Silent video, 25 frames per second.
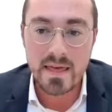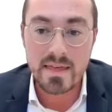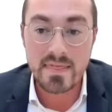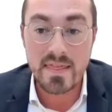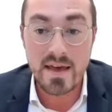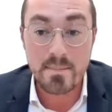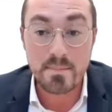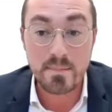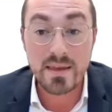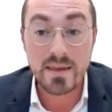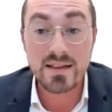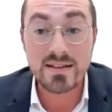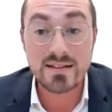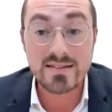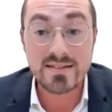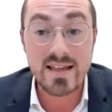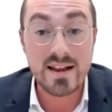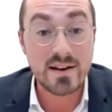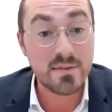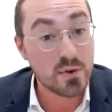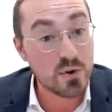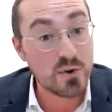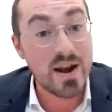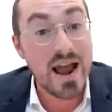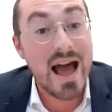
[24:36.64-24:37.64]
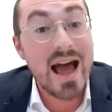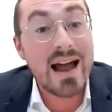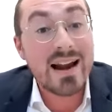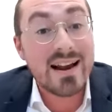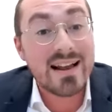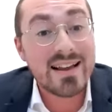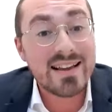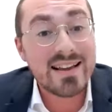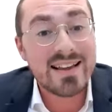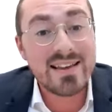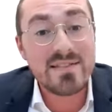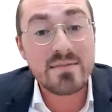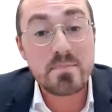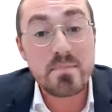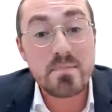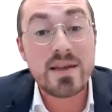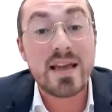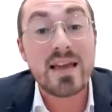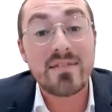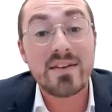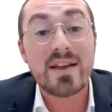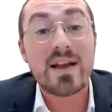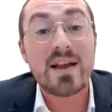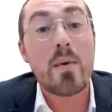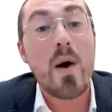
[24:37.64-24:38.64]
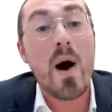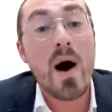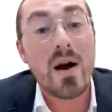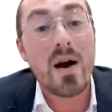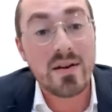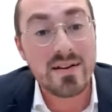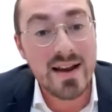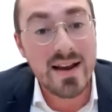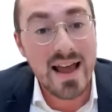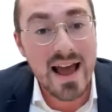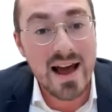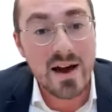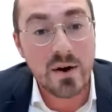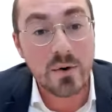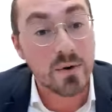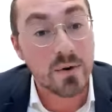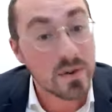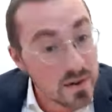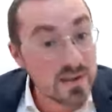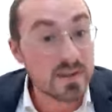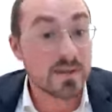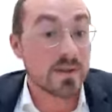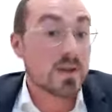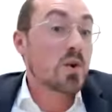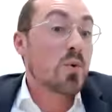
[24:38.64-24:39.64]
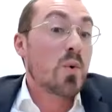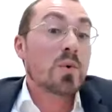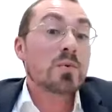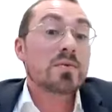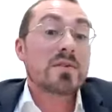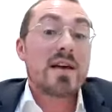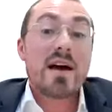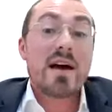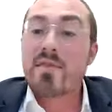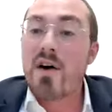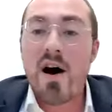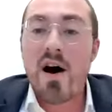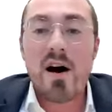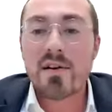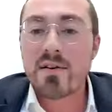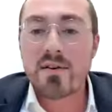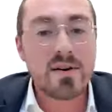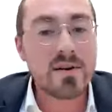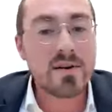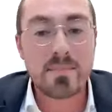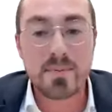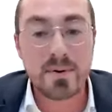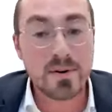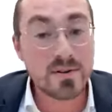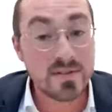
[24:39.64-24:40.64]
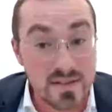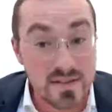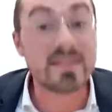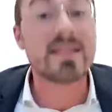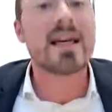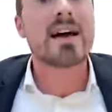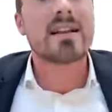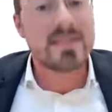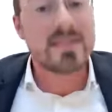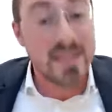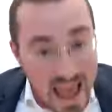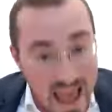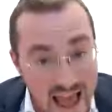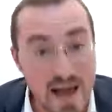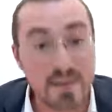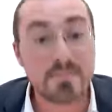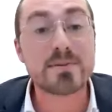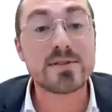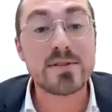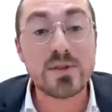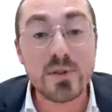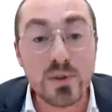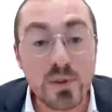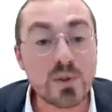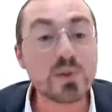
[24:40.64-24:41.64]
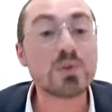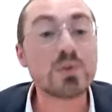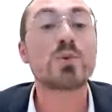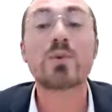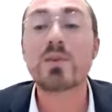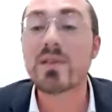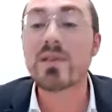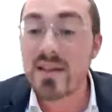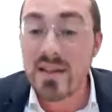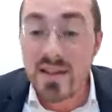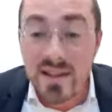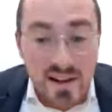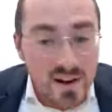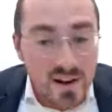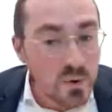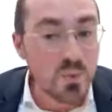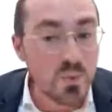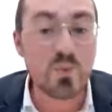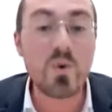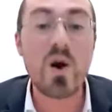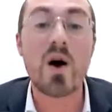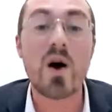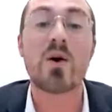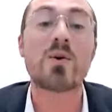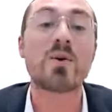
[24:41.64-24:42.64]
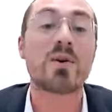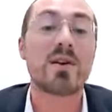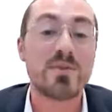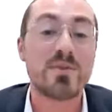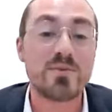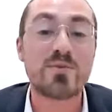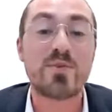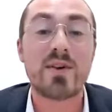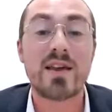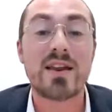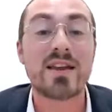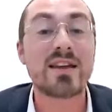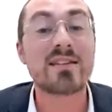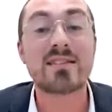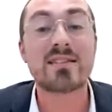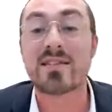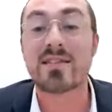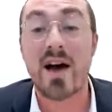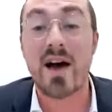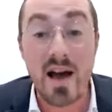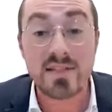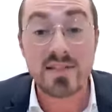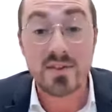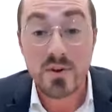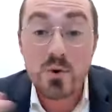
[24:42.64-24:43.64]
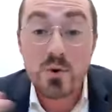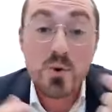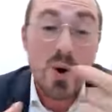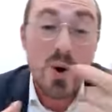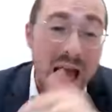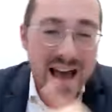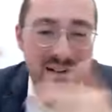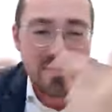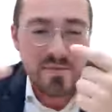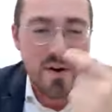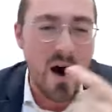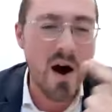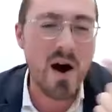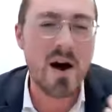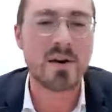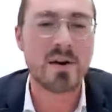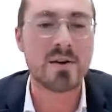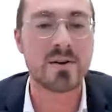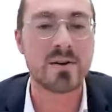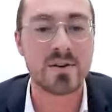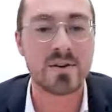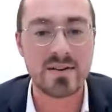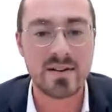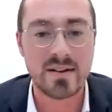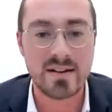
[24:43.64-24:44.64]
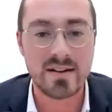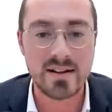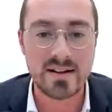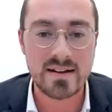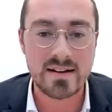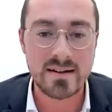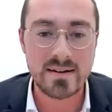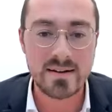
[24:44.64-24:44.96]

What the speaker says: And that means that if you're not giving him honor now, you won't have honored a person that's absolutely ra'oi fitting to have honored.